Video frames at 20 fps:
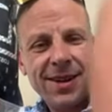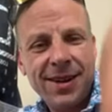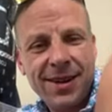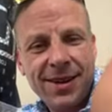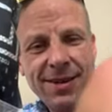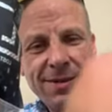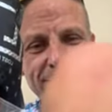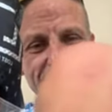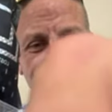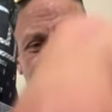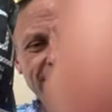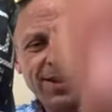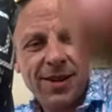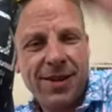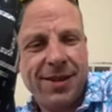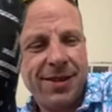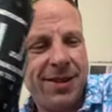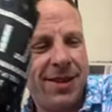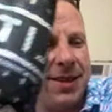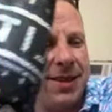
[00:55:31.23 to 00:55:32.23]
Bruh,
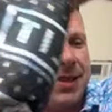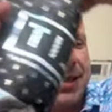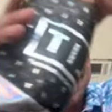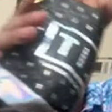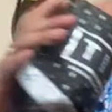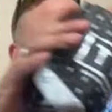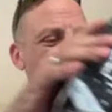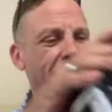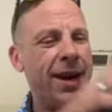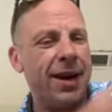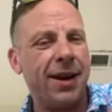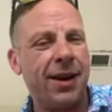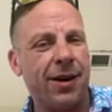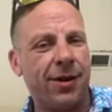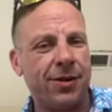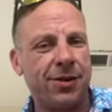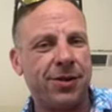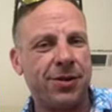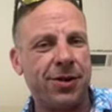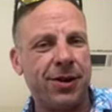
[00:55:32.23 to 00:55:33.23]
these are not dog
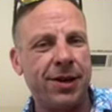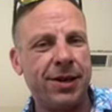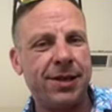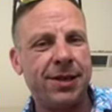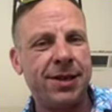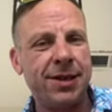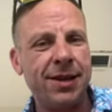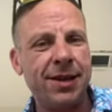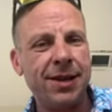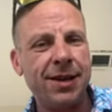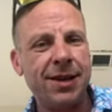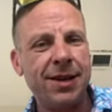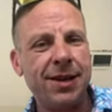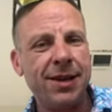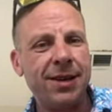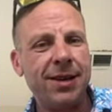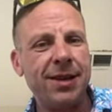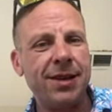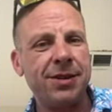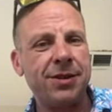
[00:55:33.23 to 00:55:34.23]
treats.
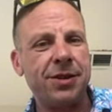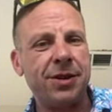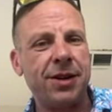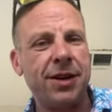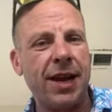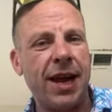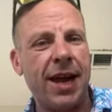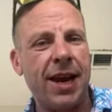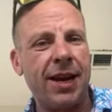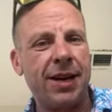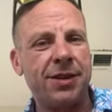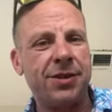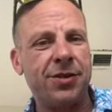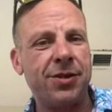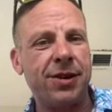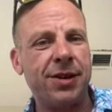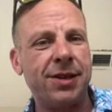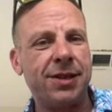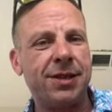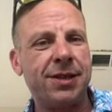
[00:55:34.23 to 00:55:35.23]
These are daddy
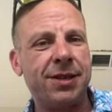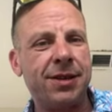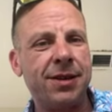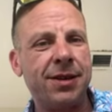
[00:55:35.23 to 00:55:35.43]
treats.